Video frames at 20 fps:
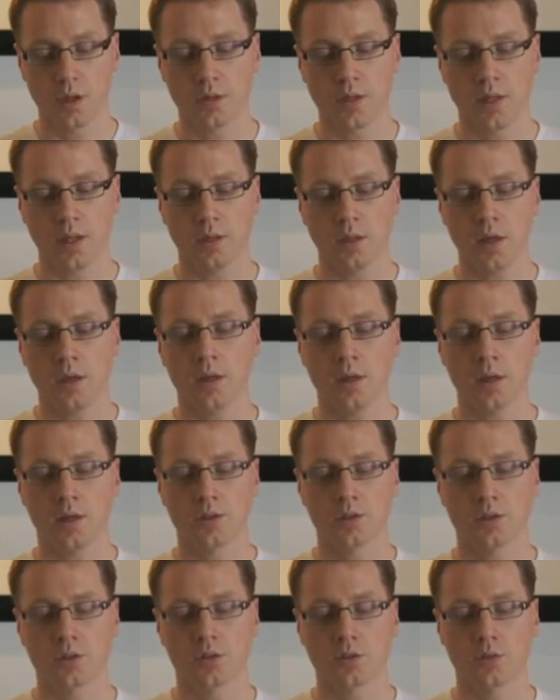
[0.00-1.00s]
And then A
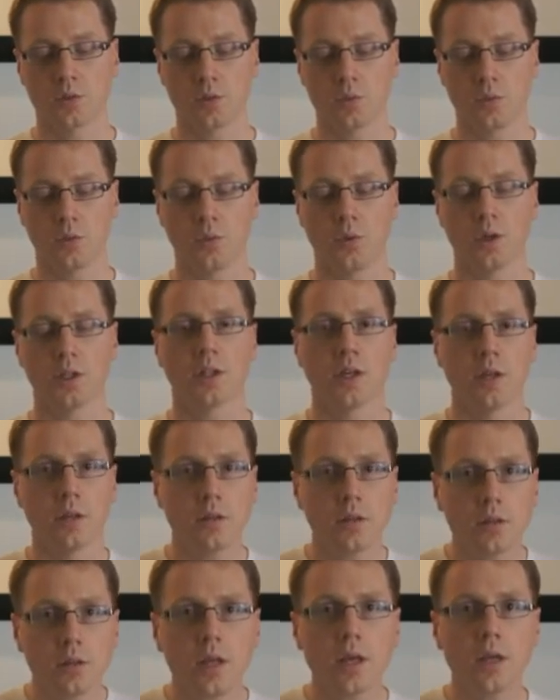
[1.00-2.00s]
asks, what
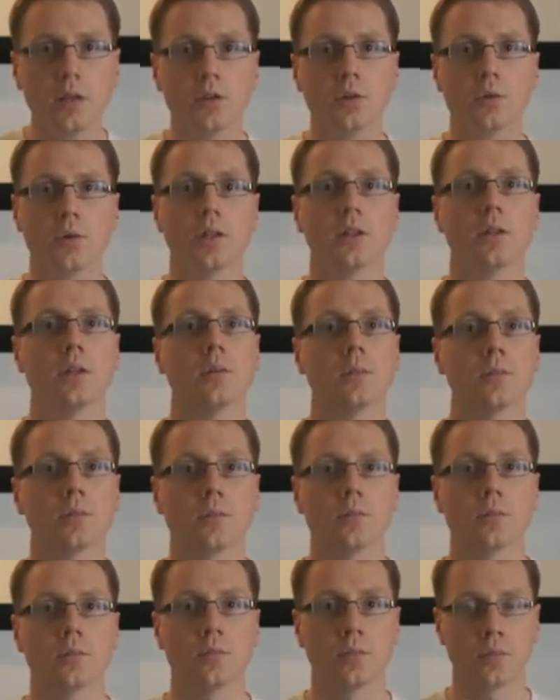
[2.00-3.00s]
can they do with it?
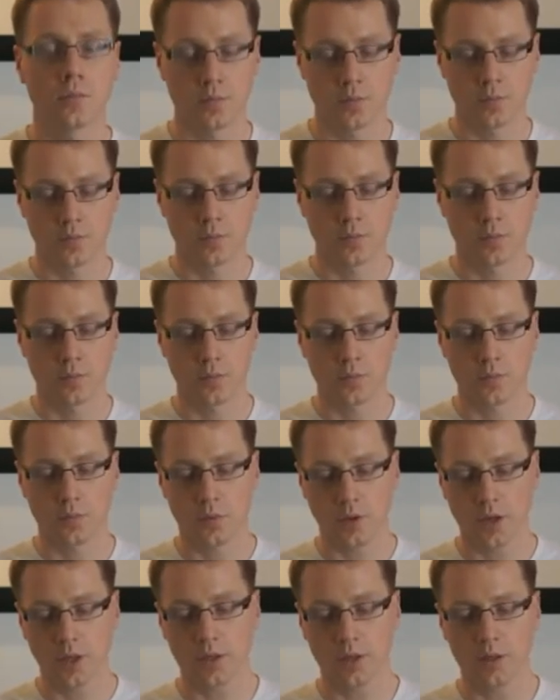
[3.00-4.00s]

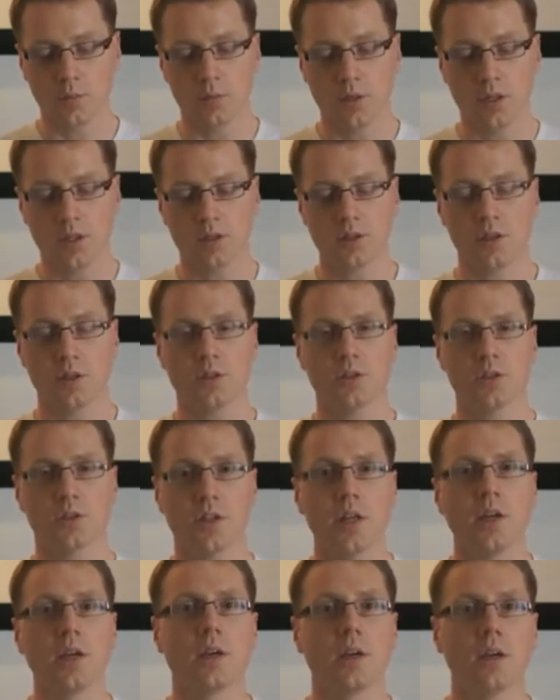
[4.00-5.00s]
And then B
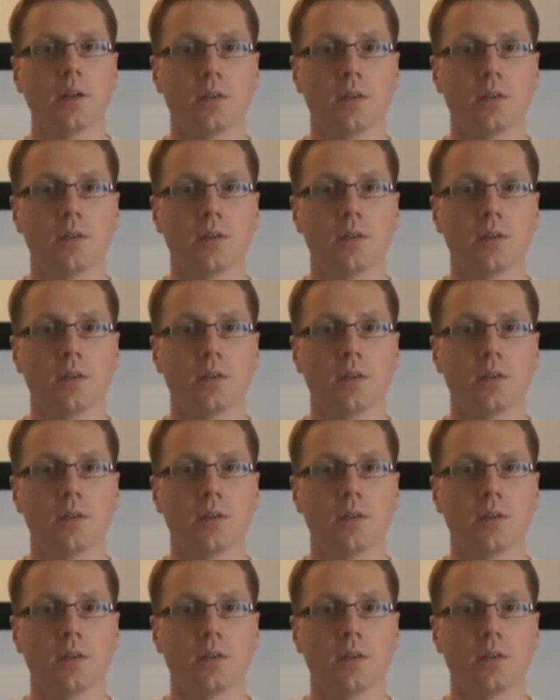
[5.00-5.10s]
says they